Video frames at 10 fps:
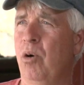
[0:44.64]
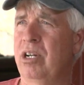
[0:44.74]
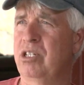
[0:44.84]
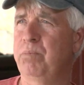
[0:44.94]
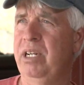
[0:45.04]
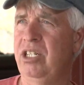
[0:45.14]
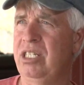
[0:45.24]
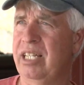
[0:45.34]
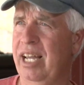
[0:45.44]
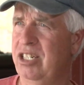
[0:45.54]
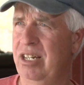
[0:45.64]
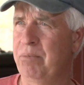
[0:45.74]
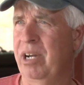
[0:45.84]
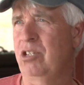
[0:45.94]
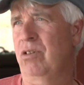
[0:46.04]
water species catching in
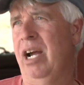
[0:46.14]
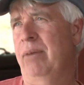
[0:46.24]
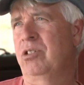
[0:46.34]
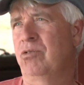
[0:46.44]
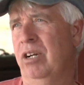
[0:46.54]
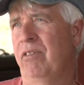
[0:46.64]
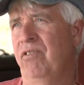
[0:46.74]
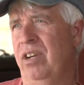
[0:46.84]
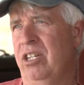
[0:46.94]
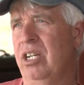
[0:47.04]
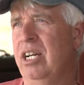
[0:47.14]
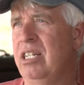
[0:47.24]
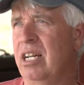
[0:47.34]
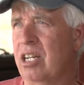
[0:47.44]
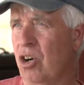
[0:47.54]
my traps, triggerfish,
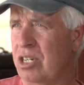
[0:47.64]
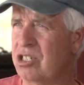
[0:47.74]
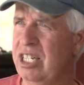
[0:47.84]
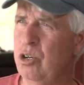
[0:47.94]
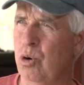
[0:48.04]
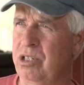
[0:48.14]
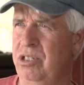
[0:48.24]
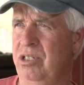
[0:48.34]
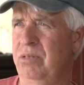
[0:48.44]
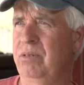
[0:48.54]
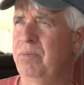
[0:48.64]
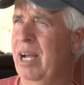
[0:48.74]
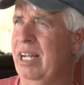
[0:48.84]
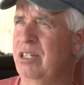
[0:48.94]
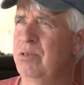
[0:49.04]
caught seahorses
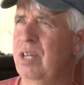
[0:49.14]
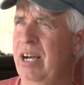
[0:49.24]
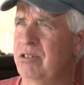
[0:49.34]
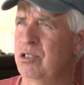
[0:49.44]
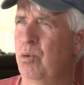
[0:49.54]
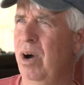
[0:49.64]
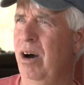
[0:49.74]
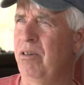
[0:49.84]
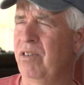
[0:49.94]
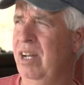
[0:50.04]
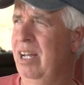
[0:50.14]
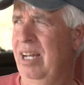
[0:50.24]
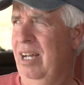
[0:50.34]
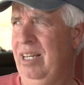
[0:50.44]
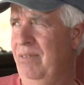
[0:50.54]
back in 2012.
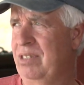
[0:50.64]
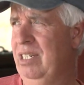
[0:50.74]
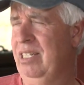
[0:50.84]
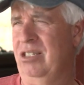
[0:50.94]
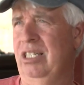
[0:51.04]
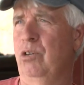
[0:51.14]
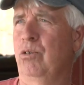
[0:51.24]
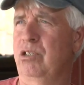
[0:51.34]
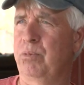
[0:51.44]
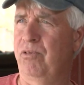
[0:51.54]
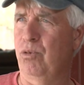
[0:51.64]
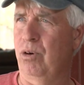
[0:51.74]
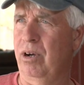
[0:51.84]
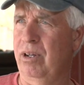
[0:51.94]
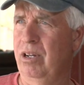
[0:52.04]
I've never seen a seahorse
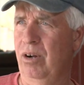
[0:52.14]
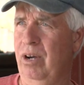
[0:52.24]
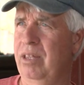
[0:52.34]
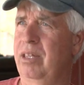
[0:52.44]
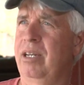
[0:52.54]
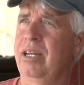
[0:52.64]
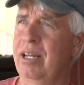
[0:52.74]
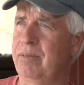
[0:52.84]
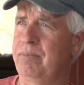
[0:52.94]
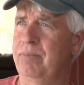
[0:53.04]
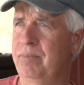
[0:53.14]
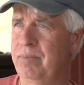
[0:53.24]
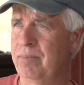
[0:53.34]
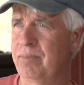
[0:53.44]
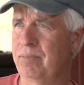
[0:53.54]
before, you know, other than in an
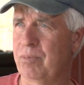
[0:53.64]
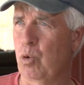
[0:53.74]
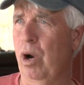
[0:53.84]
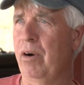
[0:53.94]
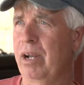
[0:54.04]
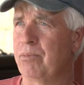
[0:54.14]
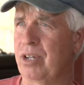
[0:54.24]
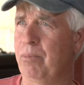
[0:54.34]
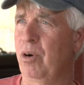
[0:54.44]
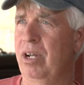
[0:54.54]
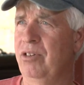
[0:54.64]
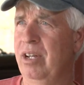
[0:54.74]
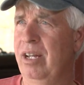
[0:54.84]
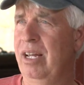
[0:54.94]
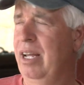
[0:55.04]
aquarium somewheres.
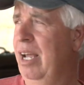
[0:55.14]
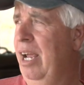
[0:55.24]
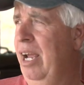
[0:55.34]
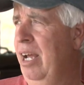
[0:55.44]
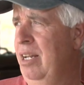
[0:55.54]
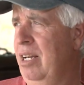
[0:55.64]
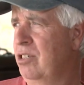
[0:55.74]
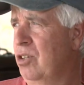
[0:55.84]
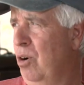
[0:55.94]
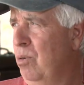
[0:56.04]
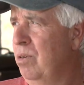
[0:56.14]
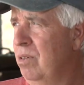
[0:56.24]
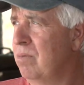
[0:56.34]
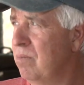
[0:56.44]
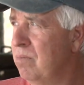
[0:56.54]
And so
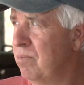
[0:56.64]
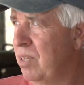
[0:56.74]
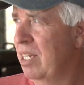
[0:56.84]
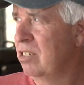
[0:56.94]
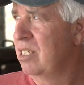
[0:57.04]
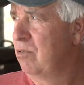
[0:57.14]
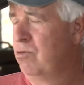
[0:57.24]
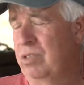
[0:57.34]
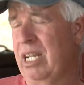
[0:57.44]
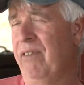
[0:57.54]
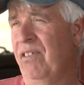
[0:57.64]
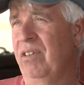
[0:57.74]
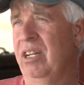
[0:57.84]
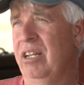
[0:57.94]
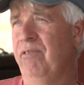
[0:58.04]
Things are
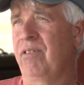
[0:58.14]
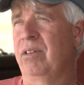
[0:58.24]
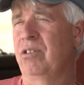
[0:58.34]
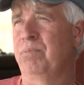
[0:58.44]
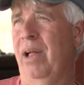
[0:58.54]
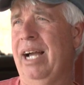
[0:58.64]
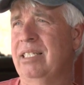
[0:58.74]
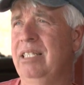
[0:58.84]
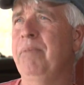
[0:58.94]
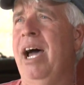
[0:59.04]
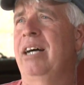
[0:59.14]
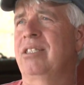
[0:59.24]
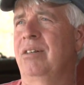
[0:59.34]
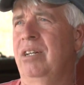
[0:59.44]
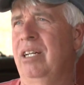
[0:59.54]
definitely different. There's black sea
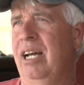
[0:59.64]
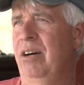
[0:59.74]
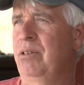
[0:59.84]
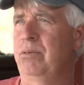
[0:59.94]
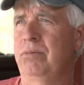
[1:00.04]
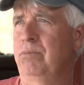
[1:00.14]
bass out here now. There